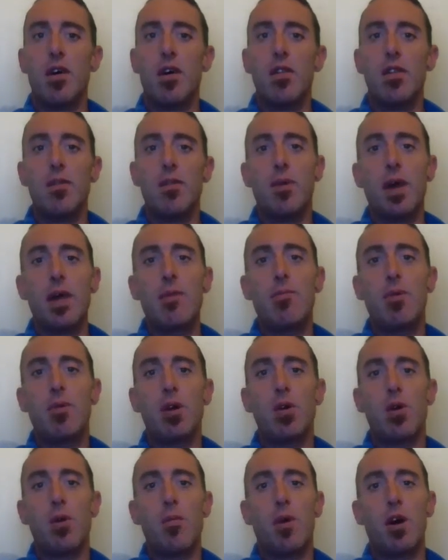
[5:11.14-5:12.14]
The people
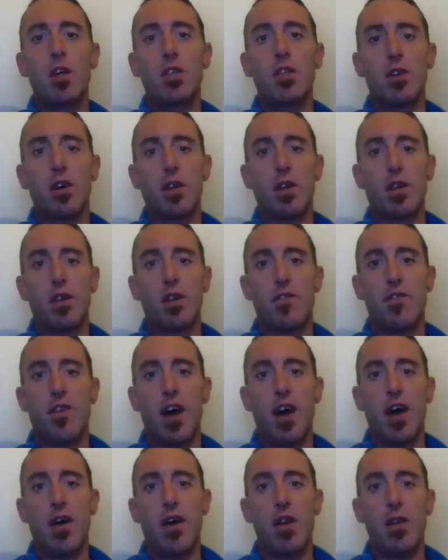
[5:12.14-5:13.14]
who are most likely to
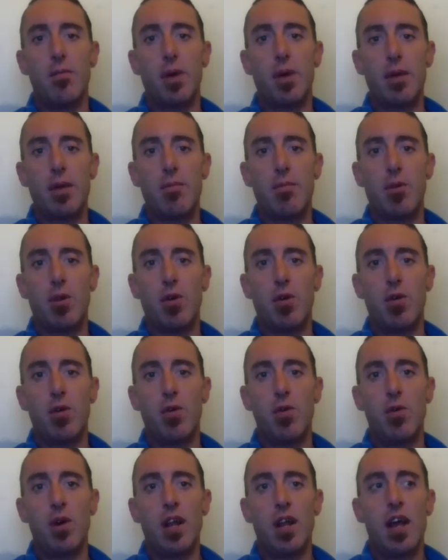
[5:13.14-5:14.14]
fail are the people
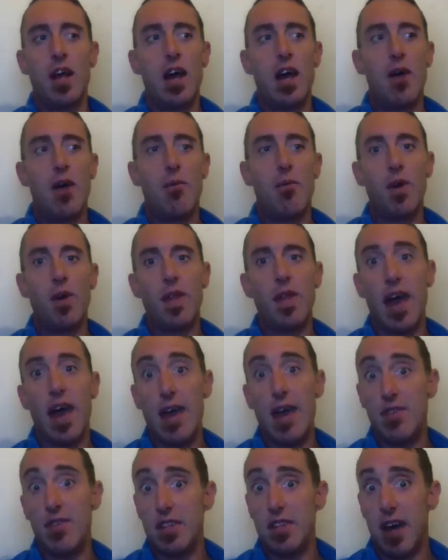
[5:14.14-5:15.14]
who, when they
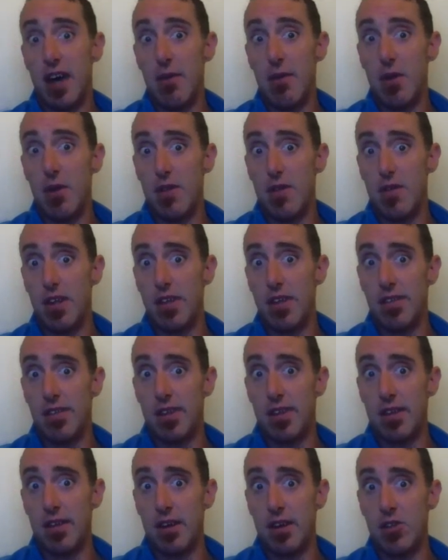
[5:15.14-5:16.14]
have a day where they've eaten
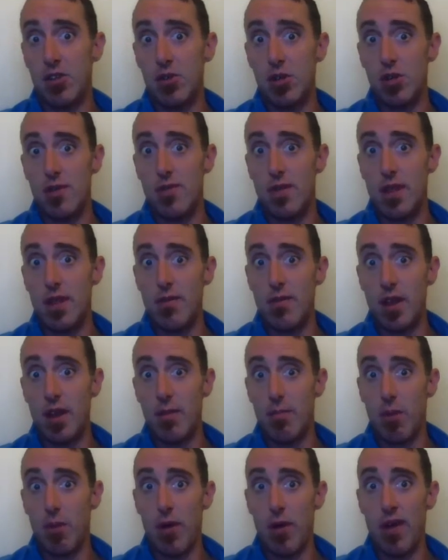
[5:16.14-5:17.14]
something they shouldn't have and they've let
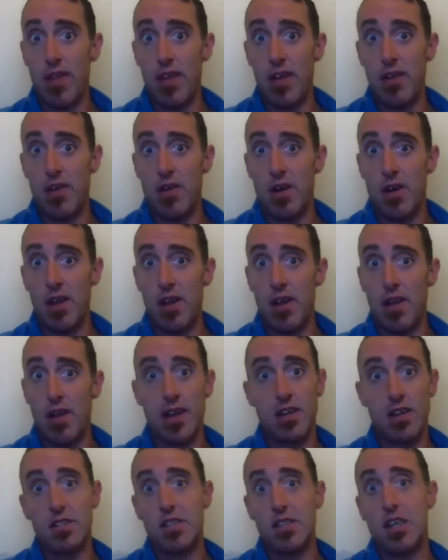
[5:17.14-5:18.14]
it blow out their diet,
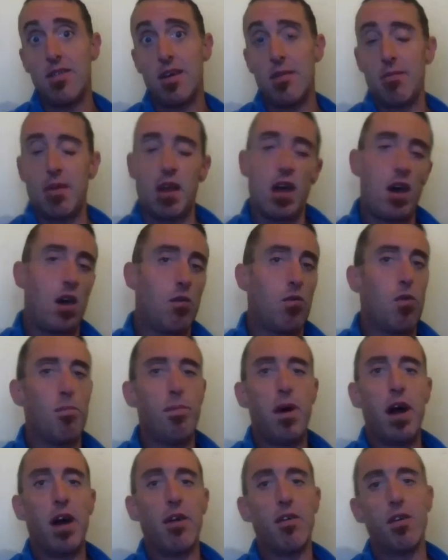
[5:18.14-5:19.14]
they just give up and go, oh, well,
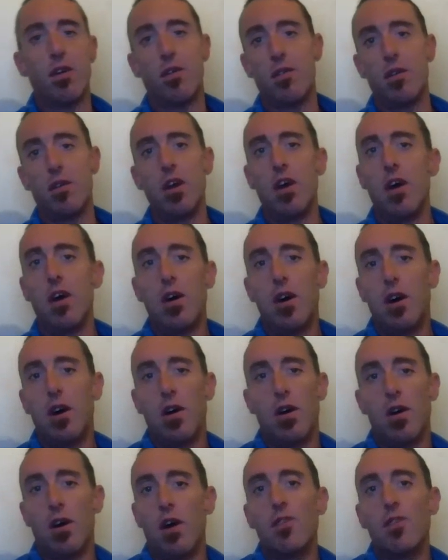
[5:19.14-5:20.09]
bugger it.